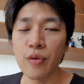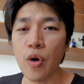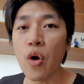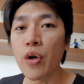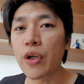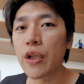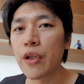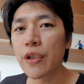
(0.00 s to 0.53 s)

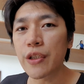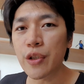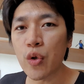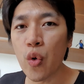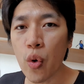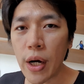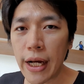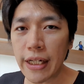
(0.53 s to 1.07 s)
Oculus
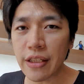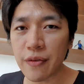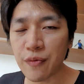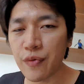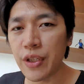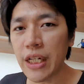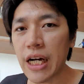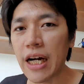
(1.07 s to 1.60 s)

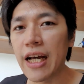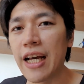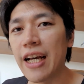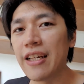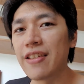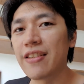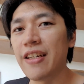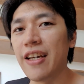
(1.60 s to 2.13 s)
Quest VR
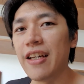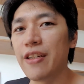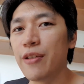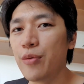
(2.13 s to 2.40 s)
headset,